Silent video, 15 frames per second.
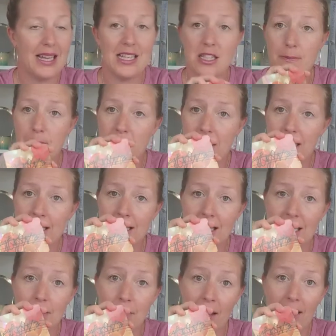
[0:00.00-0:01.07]
has been
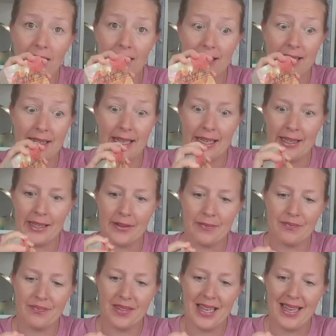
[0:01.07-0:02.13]
in my clinic,
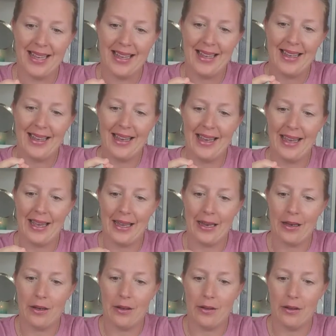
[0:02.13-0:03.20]

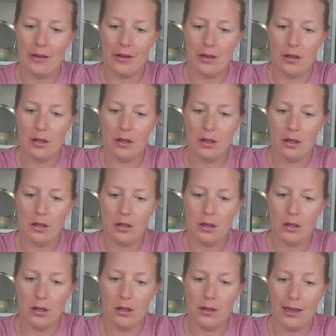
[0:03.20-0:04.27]
and
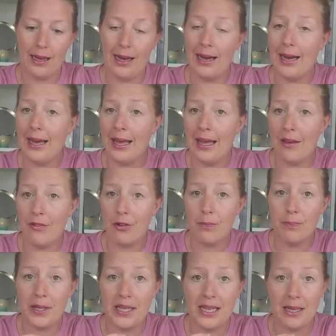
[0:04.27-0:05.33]
I
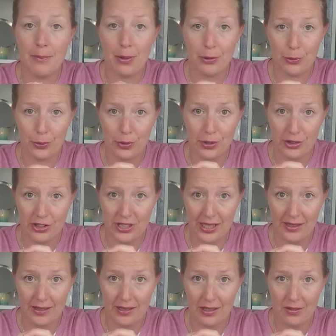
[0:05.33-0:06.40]
haven't been able to touch
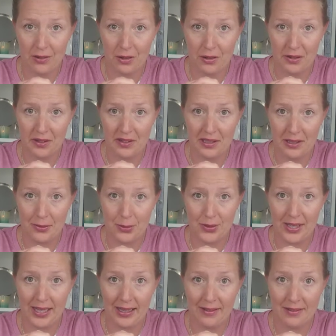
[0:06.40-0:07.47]
that tarot until
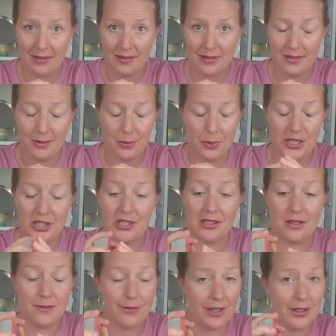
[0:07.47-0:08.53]
today, which
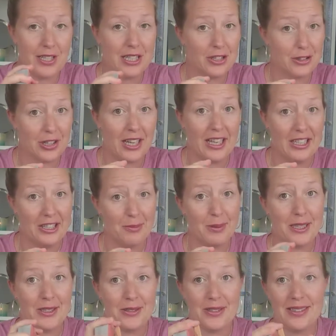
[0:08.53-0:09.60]
is very strange,
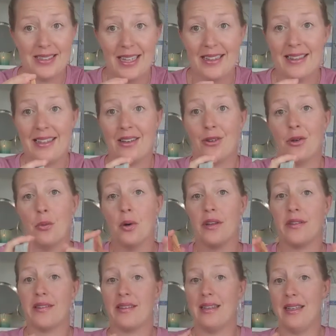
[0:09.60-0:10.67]
because that tarot
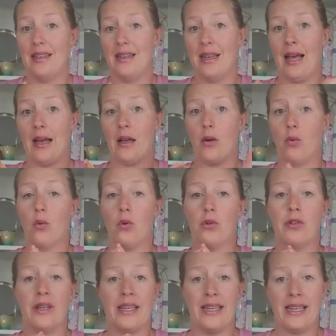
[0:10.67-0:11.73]
was like
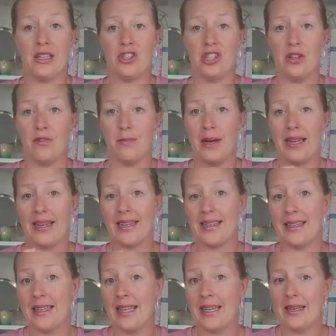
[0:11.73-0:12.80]
all the energy of my
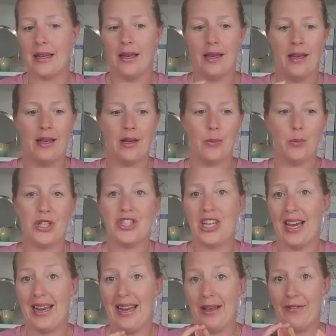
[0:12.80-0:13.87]
clinic, which
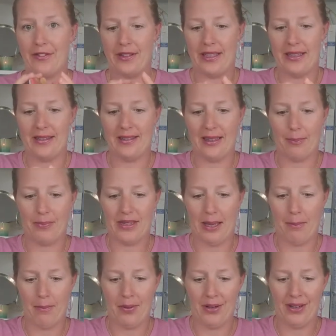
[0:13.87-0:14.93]
I left in
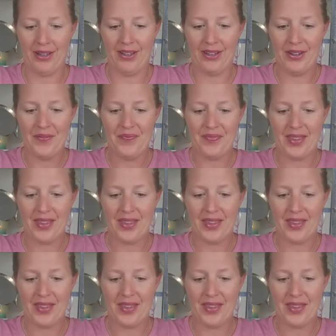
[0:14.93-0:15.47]
September,